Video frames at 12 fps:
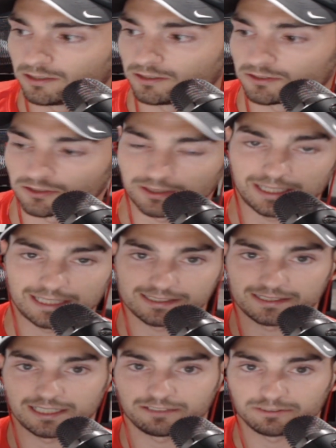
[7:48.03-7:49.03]
So that's
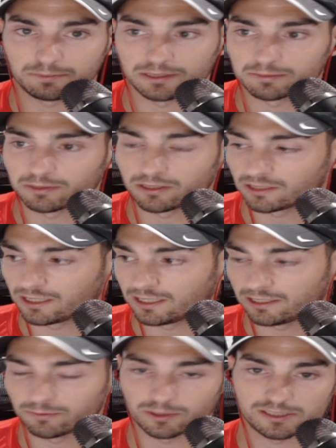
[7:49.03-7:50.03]
the Alpha Pickleball
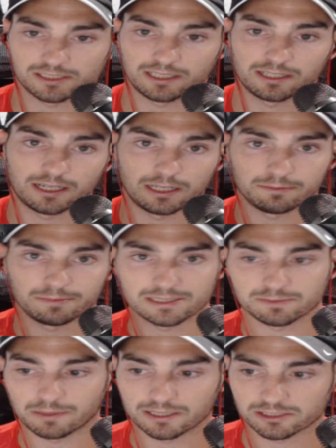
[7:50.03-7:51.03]
line. Once again, I am a
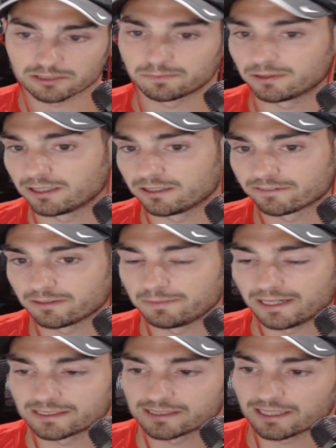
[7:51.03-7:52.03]
sponsored player for the
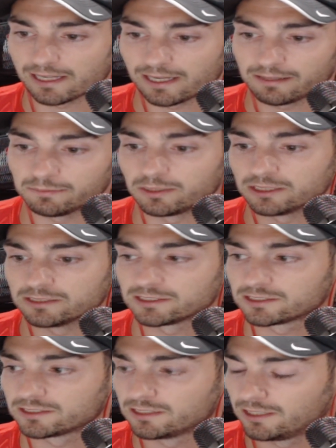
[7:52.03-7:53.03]
past 8
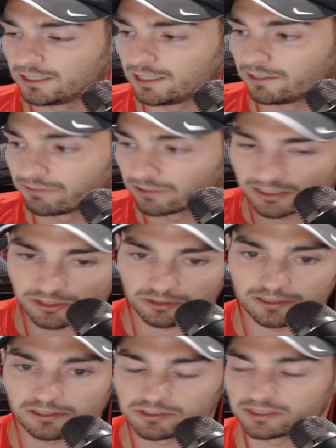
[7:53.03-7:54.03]
months. I've really
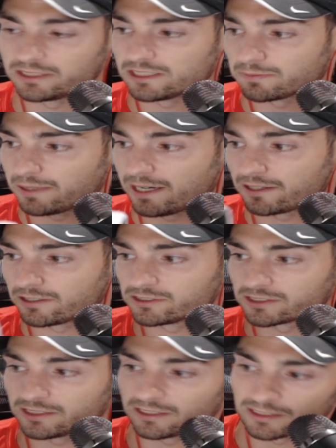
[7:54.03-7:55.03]
enjoyed using these
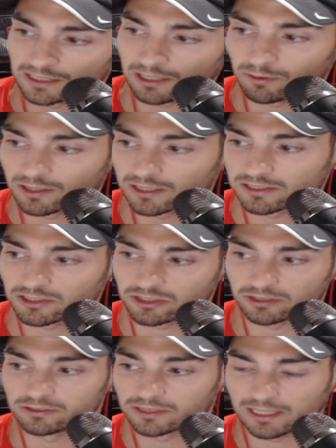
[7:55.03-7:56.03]
paddles, and I wanted to
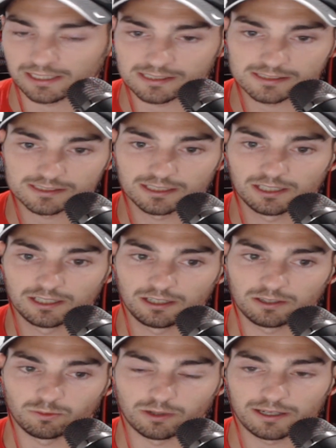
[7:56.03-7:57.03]
showcase
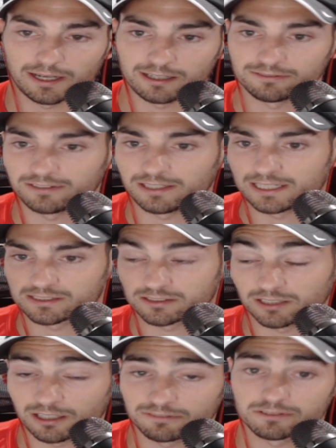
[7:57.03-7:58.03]
what Alpha has to
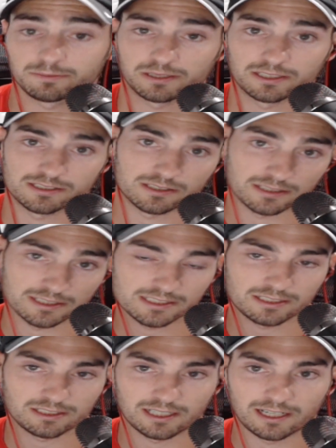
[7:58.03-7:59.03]
offer because there isn't
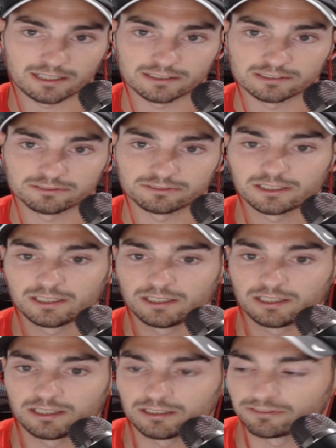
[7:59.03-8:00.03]
a lot of
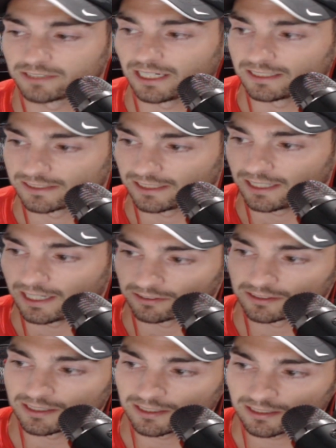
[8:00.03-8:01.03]
content
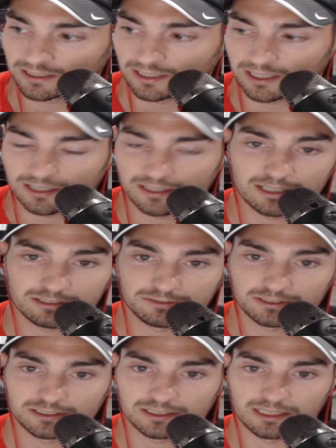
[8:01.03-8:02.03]
out there on
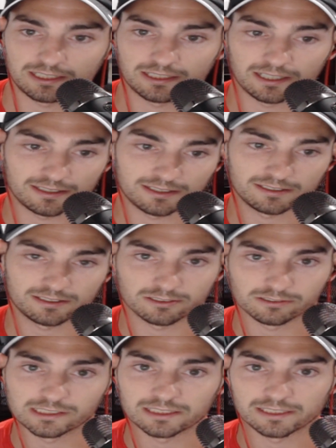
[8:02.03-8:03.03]
Alpha, and I think they're
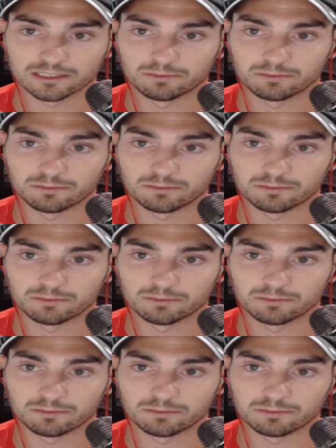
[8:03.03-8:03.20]
really good